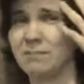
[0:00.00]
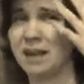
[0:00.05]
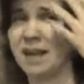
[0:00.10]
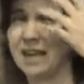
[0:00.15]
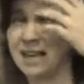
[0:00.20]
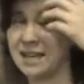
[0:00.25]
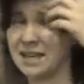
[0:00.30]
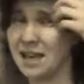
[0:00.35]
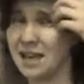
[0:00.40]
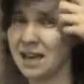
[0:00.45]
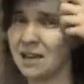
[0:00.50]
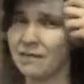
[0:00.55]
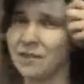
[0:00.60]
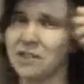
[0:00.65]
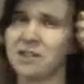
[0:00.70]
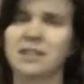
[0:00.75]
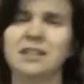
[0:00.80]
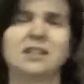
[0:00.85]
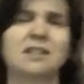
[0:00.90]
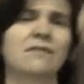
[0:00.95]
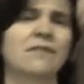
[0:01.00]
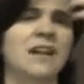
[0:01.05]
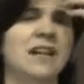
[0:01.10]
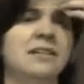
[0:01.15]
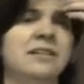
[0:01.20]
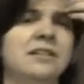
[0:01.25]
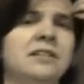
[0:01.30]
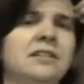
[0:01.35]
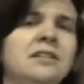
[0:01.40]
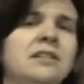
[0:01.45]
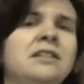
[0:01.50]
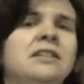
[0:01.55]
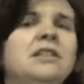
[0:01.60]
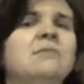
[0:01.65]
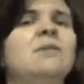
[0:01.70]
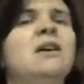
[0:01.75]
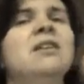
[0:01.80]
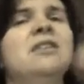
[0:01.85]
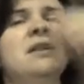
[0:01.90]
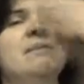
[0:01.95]
it may have its disadvantages.
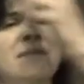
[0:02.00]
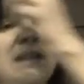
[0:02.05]
Despite